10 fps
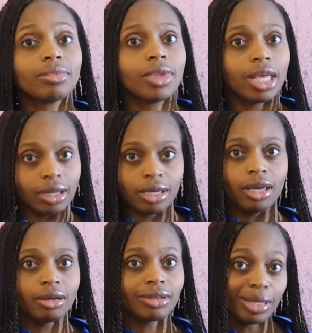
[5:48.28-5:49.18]
And
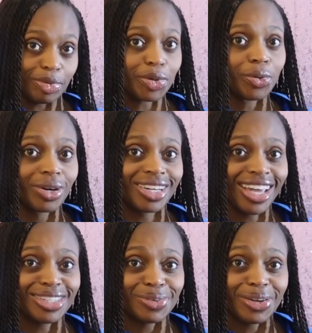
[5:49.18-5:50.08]
again, keep your core
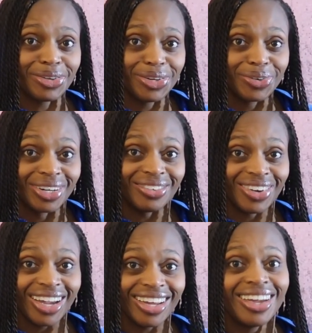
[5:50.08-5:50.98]
engaged while you're doing it,
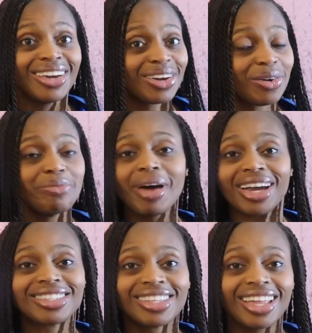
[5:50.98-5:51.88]
right? Going
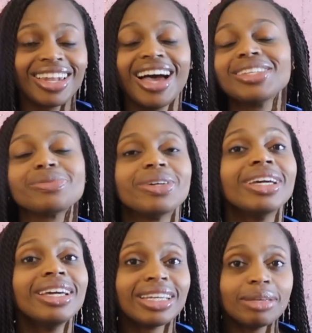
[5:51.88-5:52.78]
back to that last one,
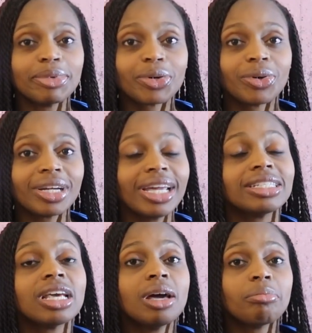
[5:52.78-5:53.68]
keep your core
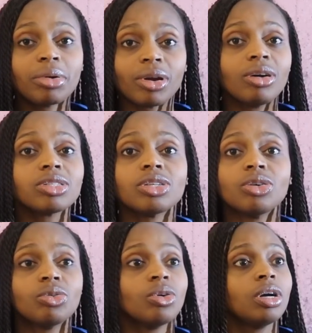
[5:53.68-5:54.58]
engaged, but
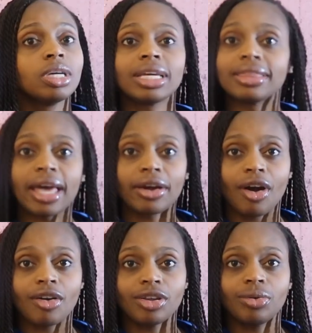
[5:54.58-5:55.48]
also get that
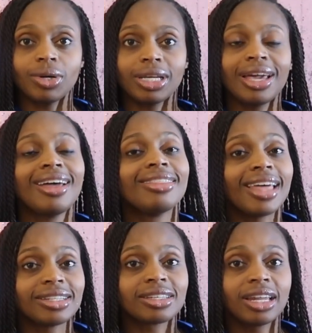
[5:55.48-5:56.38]
cardio in.
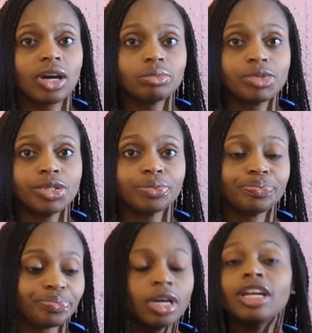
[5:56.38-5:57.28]
That's going to help too.
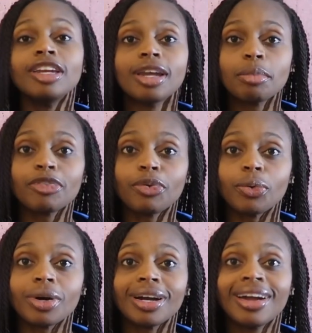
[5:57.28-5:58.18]
Number
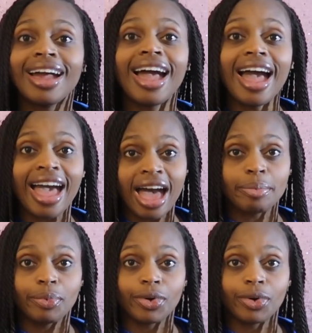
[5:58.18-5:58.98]
4, ab